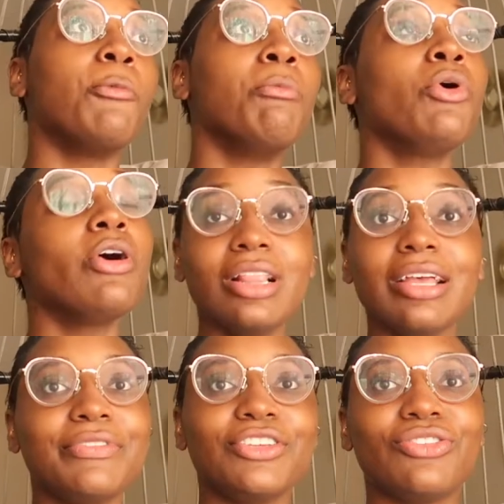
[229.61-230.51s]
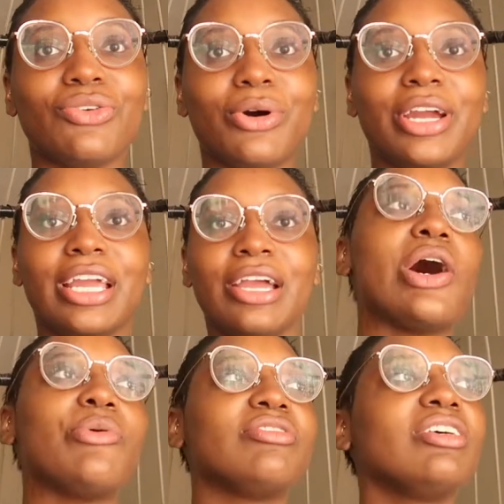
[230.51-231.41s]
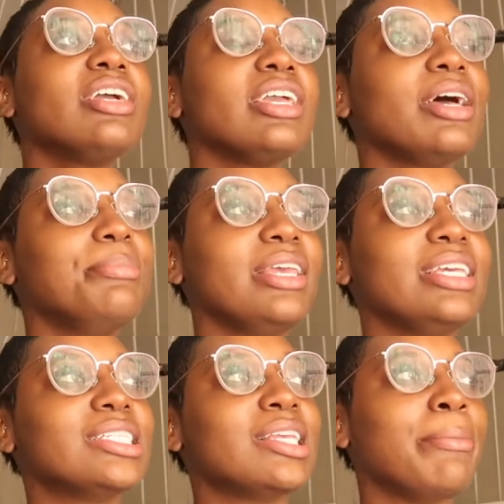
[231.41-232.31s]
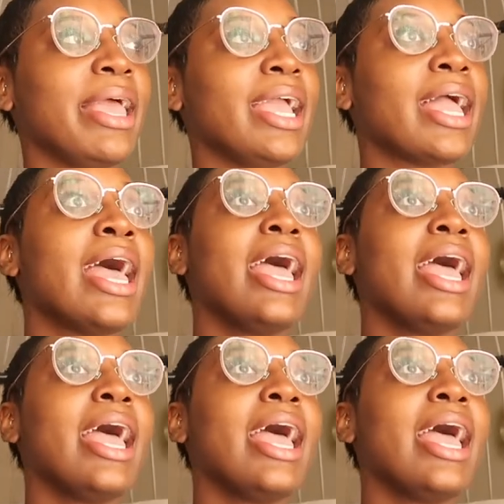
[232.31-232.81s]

Moral of the story, I was looking up things to make,